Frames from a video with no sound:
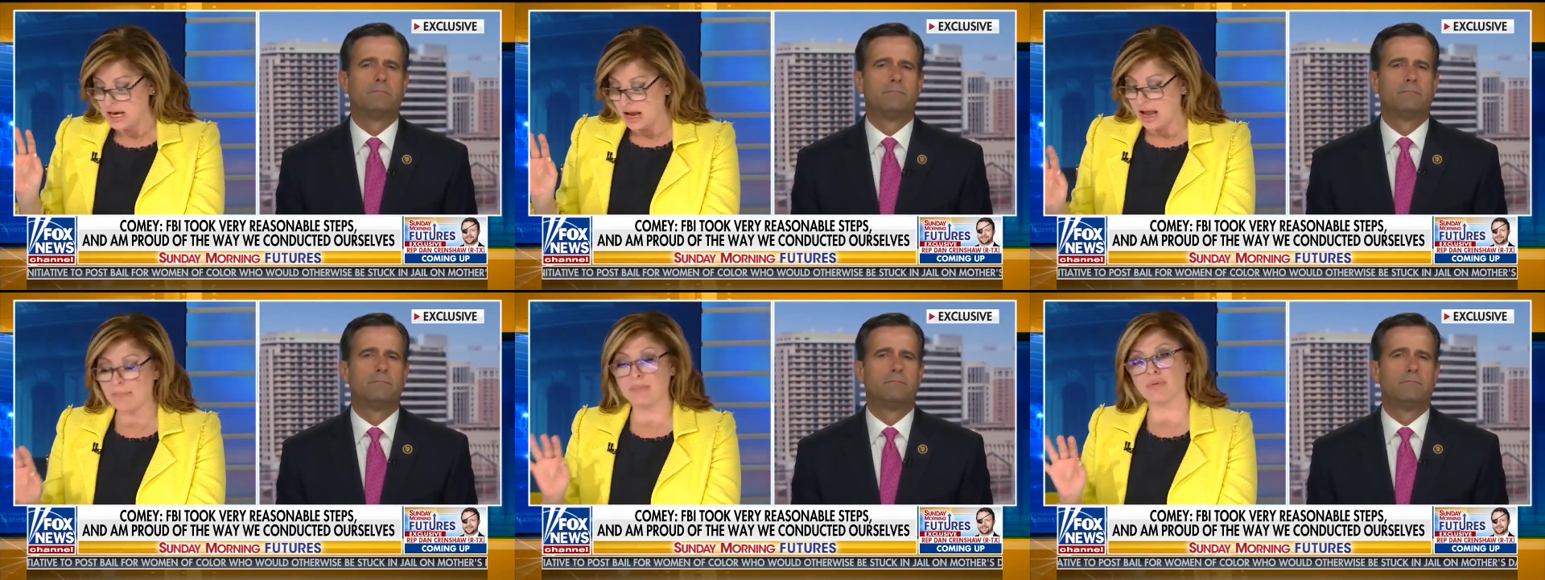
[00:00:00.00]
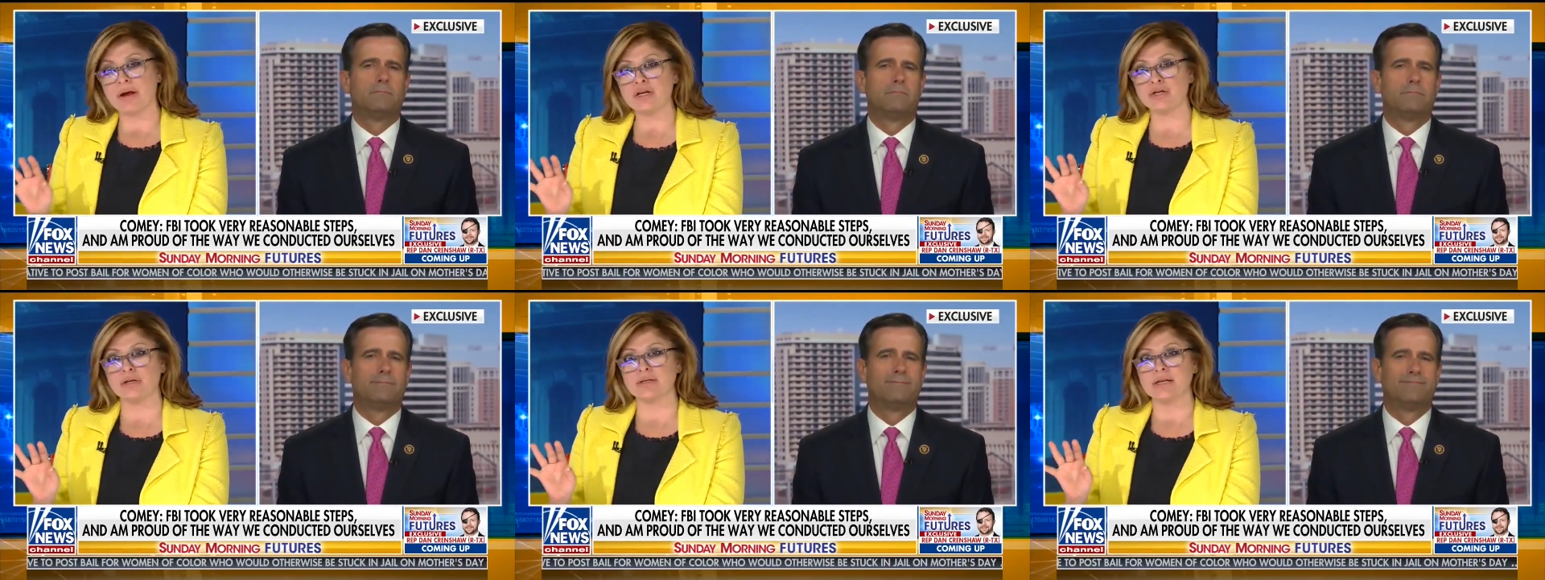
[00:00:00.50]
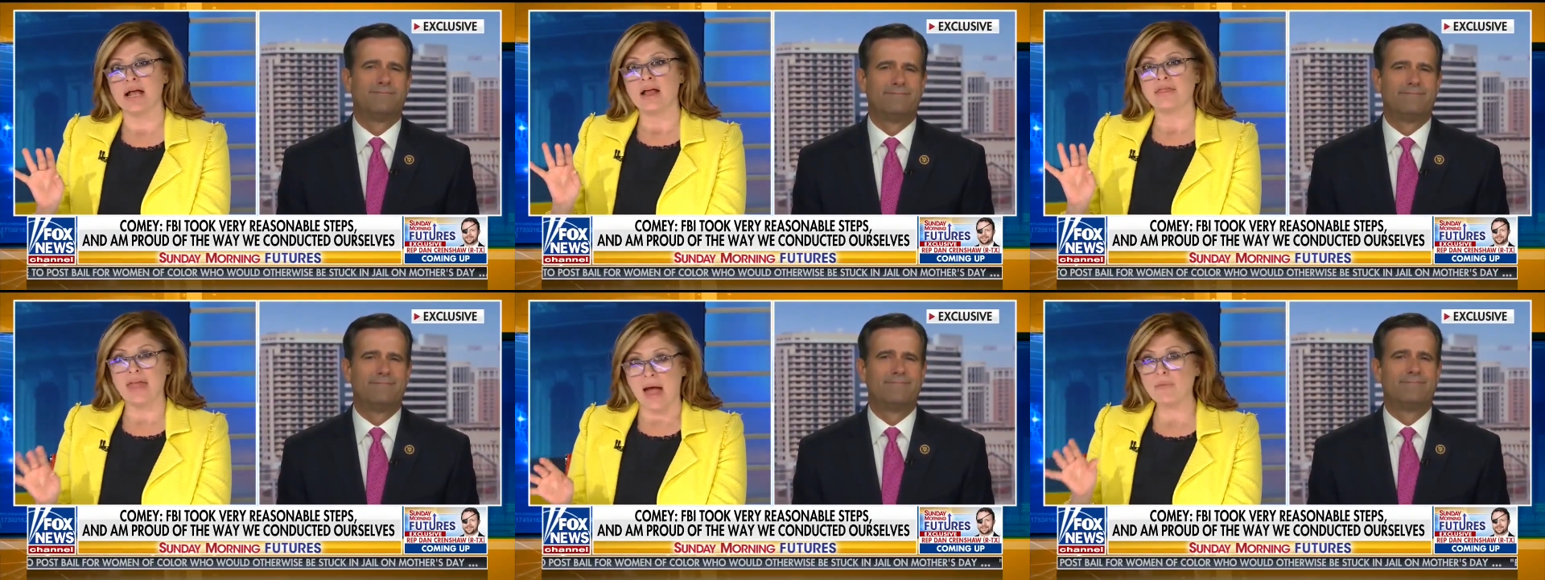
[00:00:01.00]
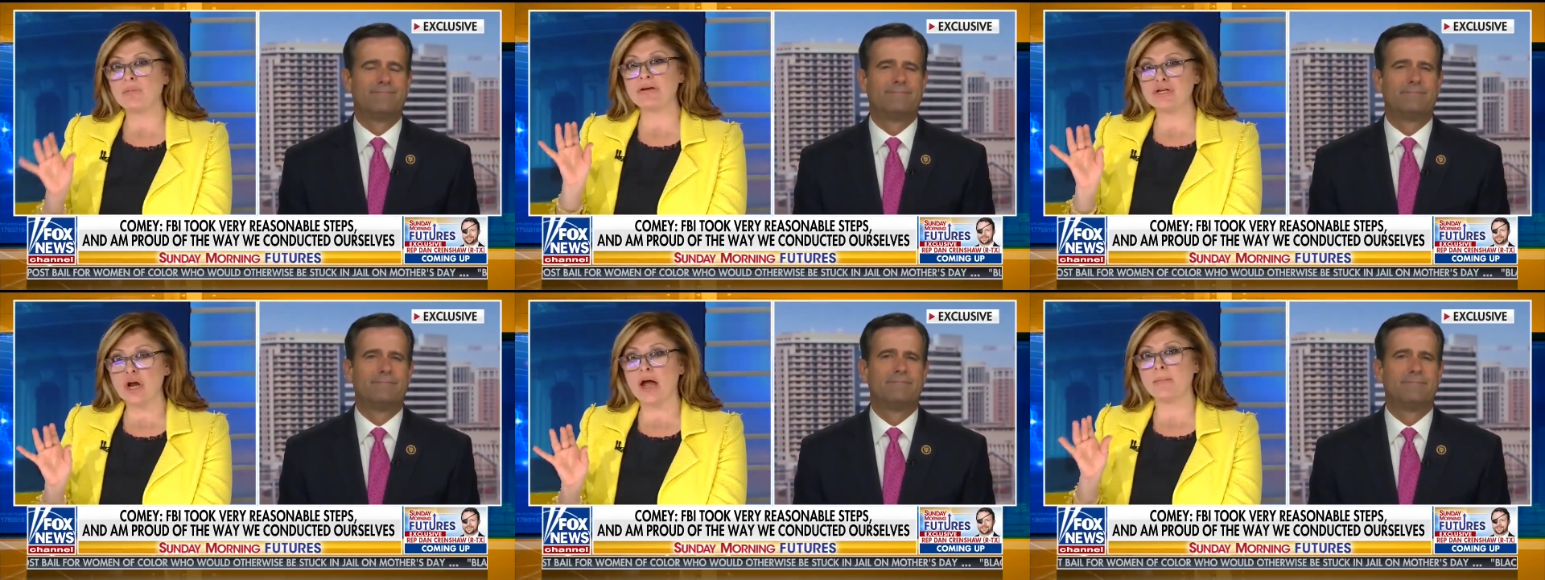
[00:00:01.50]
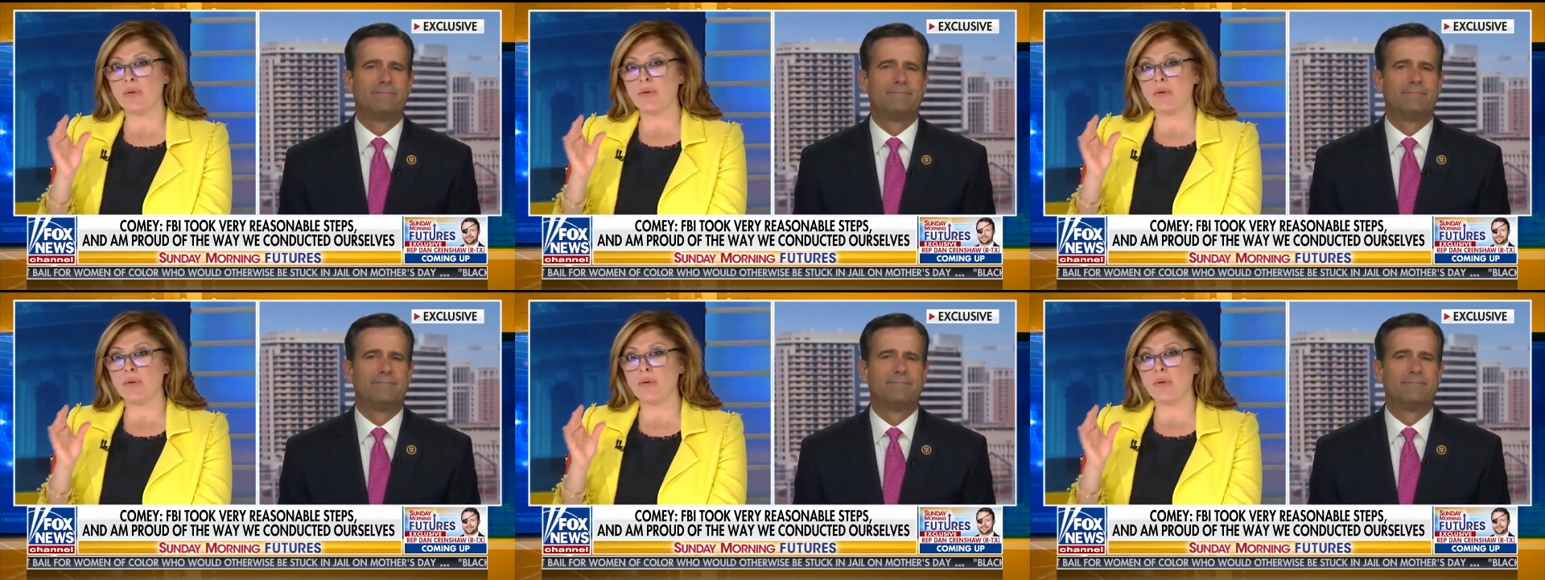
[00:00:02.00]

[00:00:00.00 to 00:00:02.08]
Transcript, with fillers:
Speaker 1: operations. That would be John